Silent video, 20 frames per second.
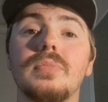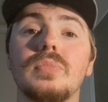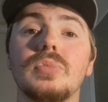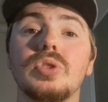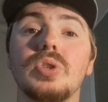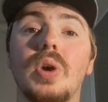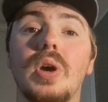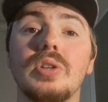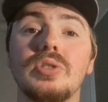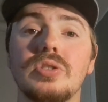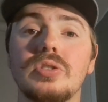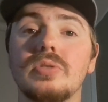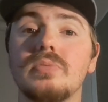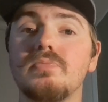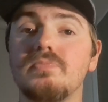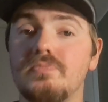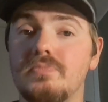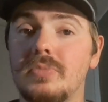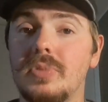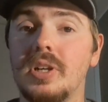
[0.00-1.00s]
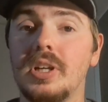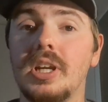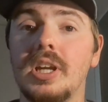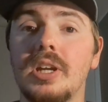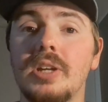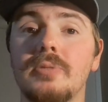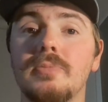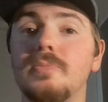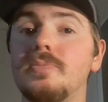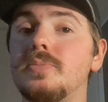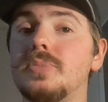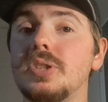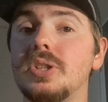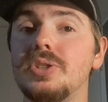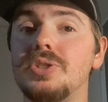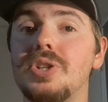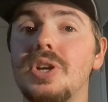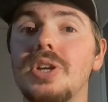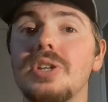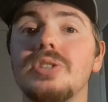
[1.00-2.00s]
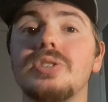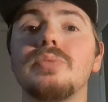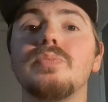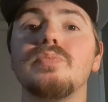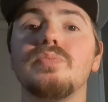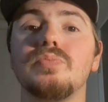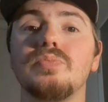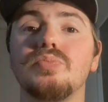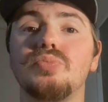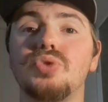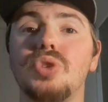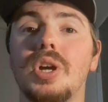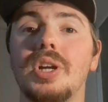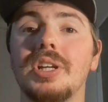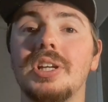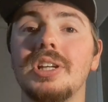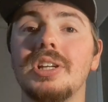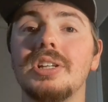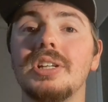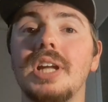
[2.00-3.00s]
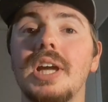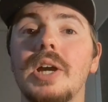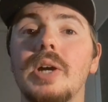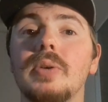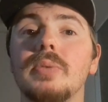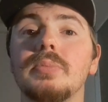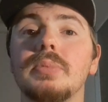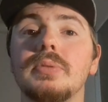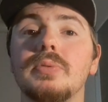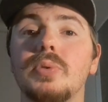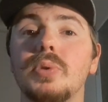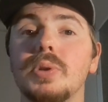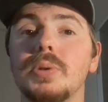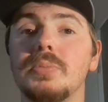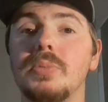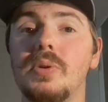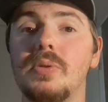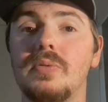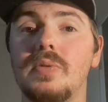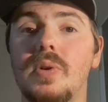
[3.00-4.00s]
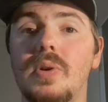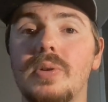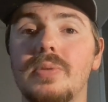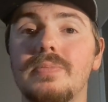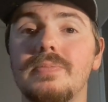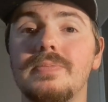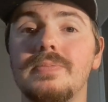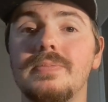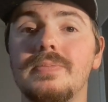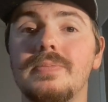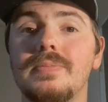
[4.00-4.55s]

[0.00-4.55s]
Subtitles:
So I just, again, suggest trying to get it down before you move on.